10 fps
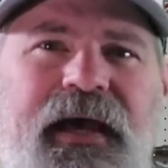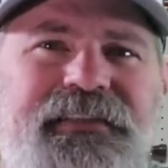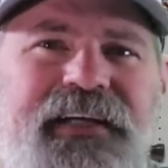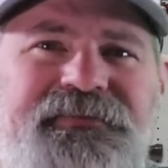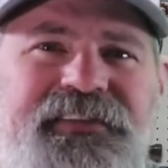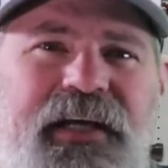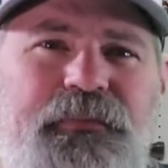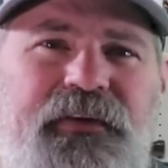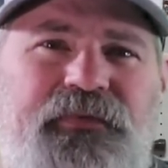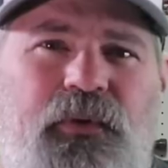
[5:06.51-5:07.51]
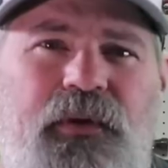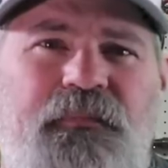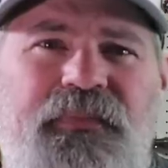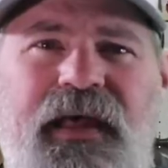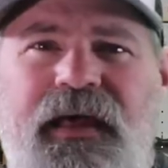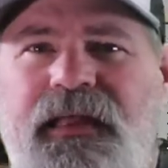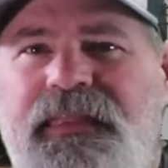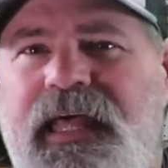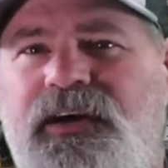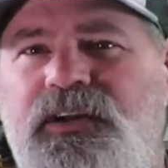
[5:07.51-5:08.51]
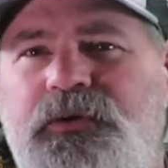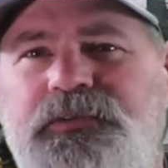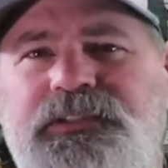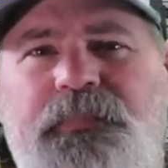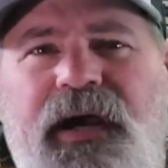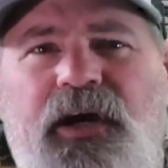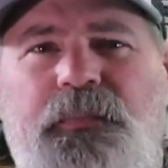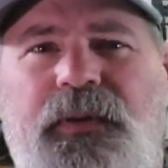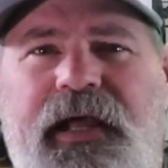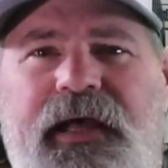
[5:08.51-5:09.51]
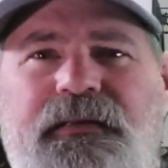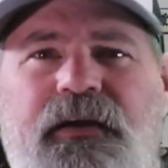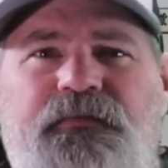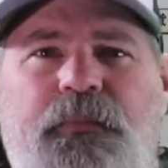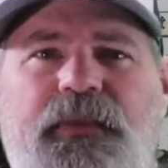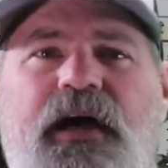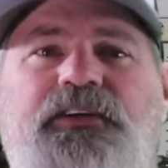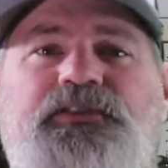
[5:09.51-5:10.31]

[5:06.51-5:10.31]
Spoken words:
As I've said before, they could have used the power plant from the